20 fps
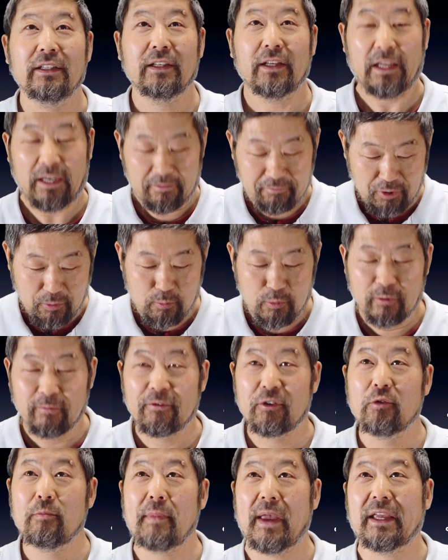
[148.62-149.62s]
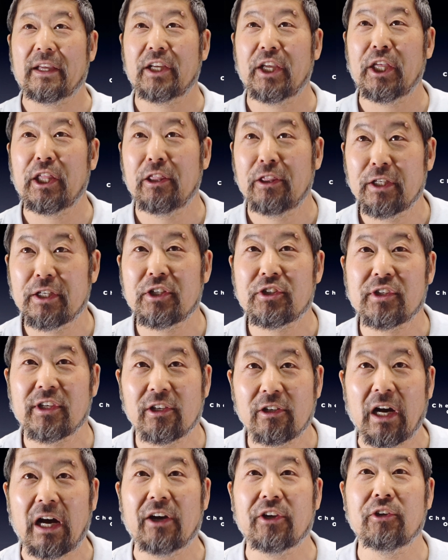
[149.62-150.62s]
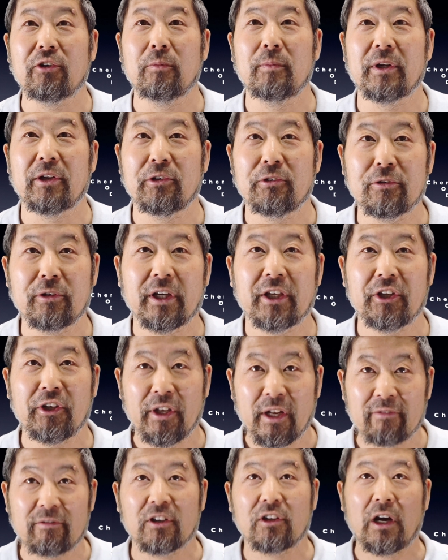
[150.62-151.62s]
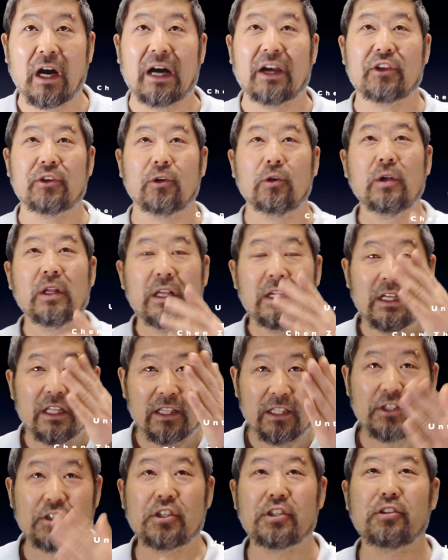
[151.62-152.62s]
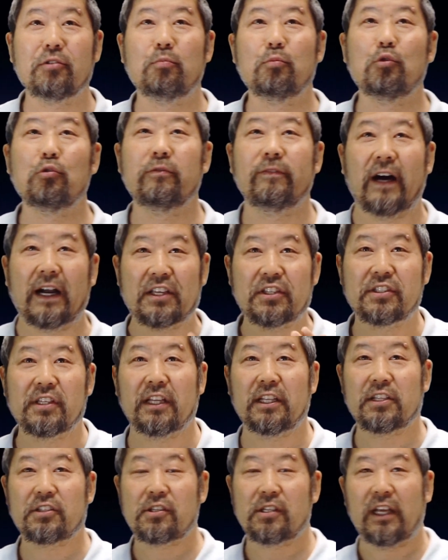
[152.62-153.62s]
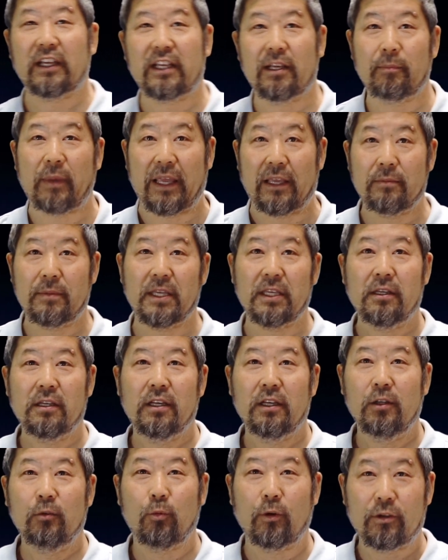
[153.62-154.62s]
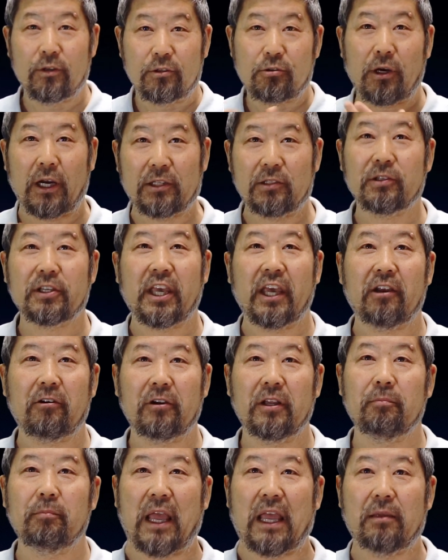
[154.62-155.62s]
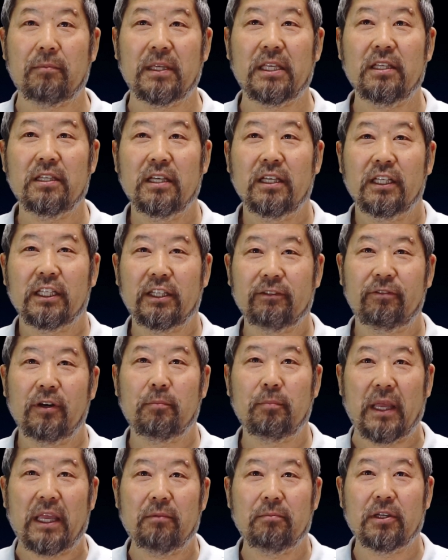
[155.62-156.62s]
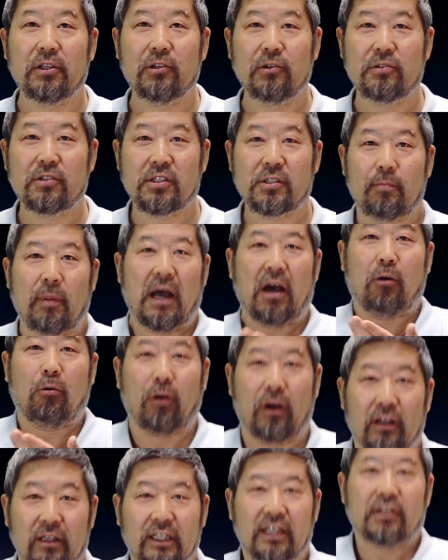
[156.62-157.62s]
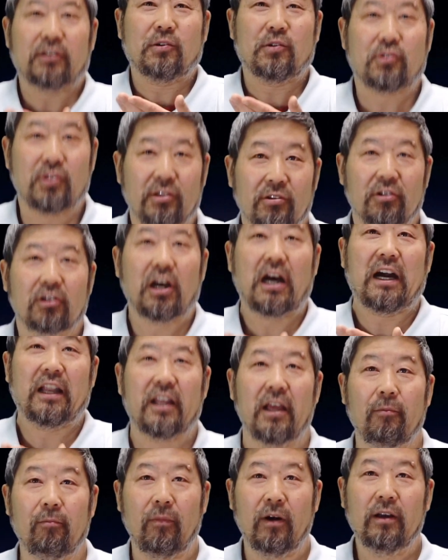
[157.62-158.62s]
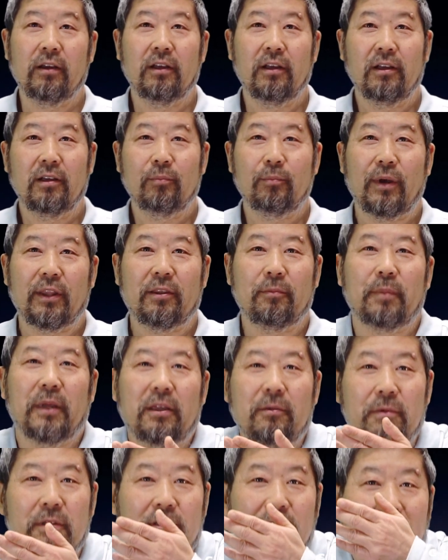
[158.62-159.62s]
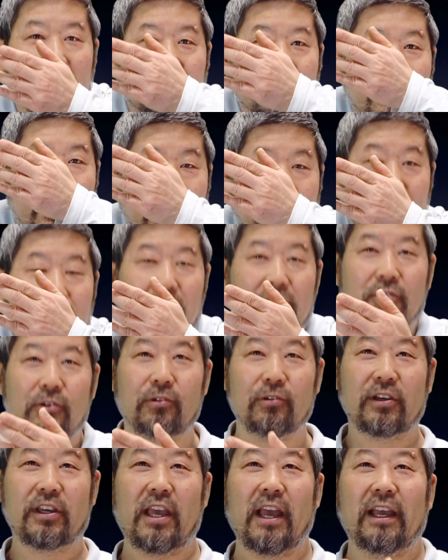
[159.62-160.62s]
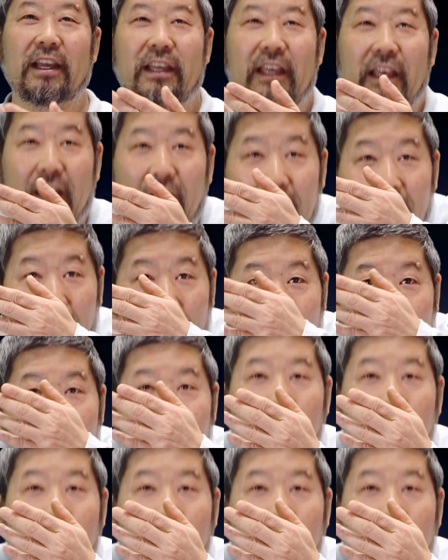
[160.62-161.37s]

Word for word: Every move you make, he thinks he got you, but you, he never got you. This is the move I said is like a baby. When you try to carry a baby, if a baby uses power, can you see you got him? But the baby does this, so you can't get him.